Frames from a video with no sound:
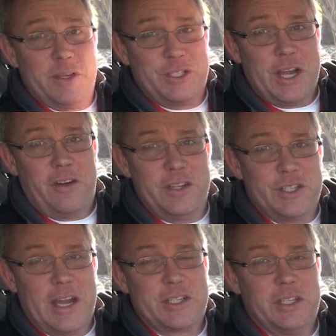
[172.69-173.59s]
The shell
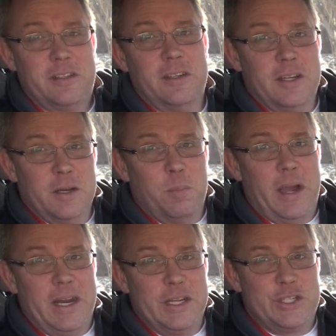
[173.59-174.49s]
ejection
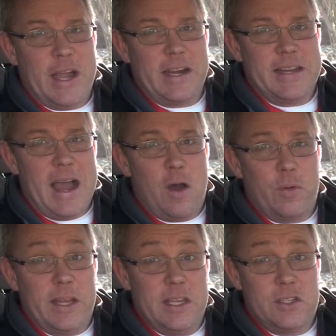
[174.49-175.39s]
might eject
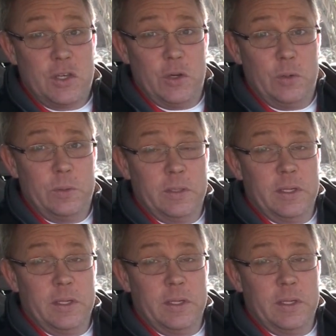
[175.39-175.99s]
down into